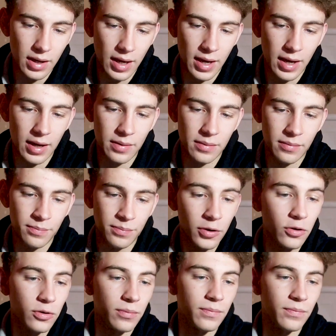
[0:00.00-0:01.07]
And
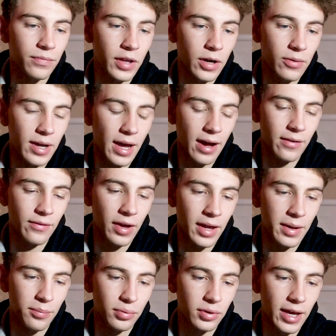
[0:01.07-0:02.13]
boom, there we have
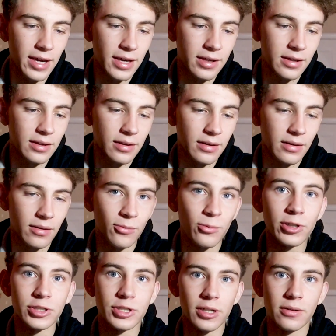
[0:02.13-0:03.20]
a blank
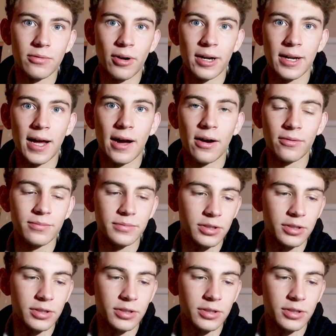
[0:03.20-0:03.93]
widget right now.